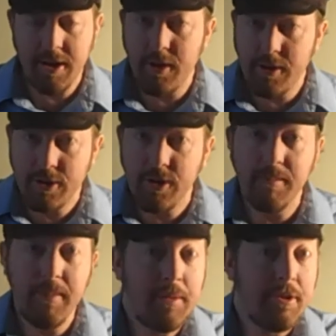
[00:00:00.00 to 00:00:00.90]
you know,
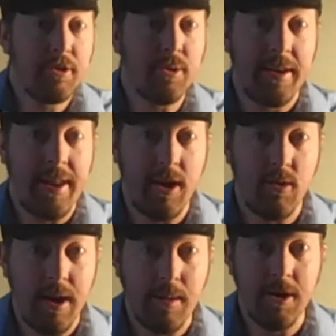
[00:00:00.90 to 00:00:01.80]
maybe you're doing
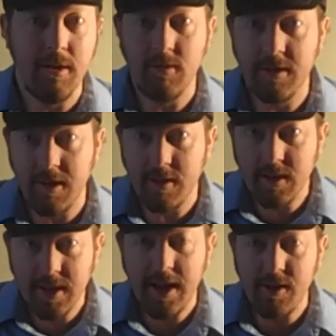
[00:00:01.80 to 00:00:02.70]
NaNoWriMo, you know,
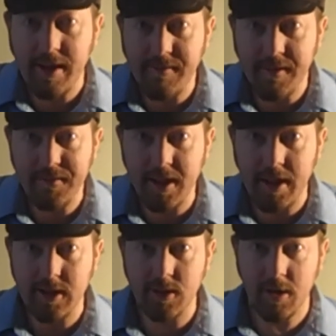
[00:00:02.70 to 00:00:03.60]
you got to write
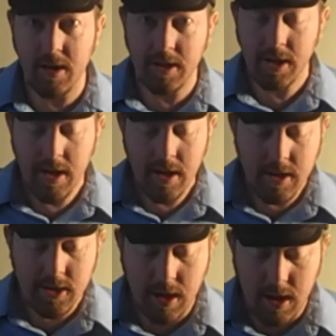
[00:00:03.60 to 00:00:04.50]
50,000 words.
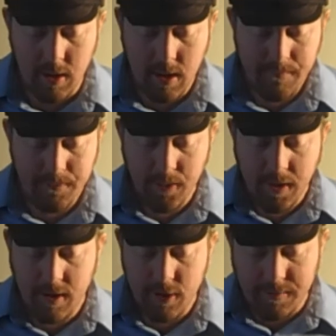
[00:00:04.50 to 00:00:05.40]
So
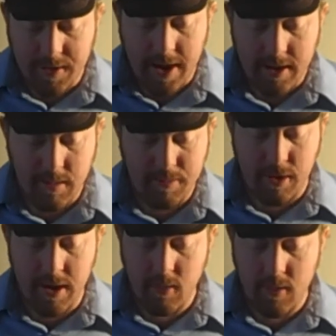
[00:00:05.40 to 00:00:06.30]
you've got the
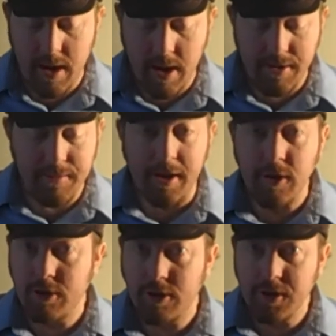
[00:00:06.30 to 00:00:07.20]
point where you've
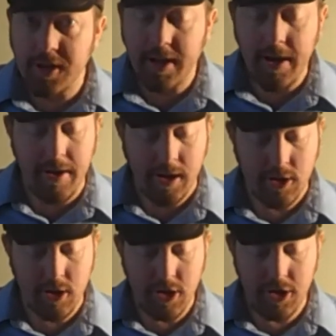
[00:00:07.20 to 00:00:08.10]
introduced the
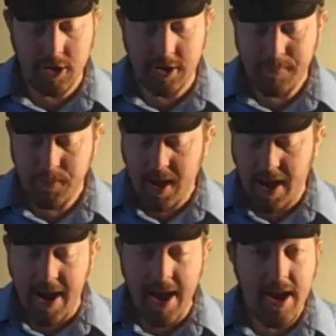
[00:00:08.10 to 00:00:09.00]
characters
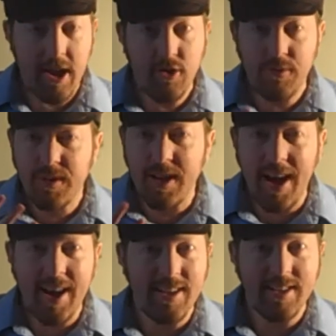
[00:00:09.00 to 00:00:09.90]
and you've
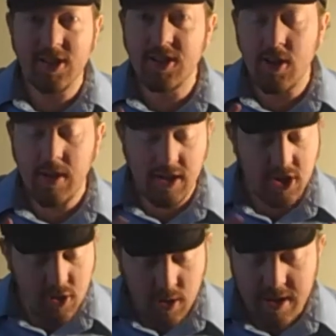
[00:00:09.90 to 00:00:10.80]
got it so the
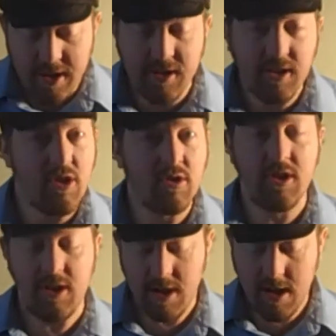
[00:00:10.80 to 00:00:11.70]
story goes
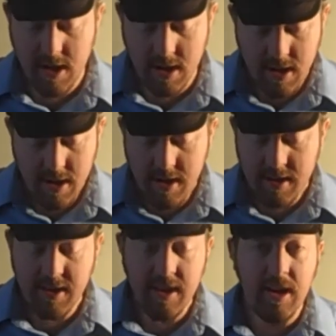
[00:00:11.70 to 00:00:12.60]
along,
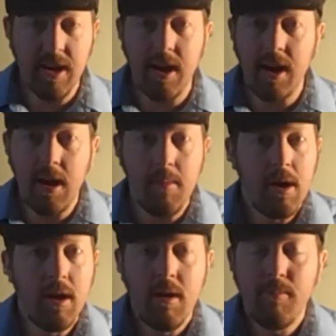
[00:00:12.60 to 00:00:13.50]
the
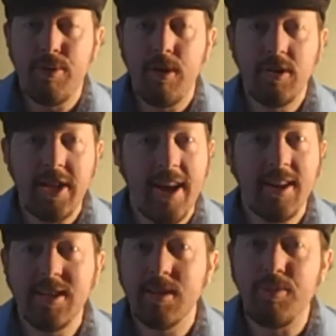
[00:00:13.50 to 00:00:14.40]
protagonist, the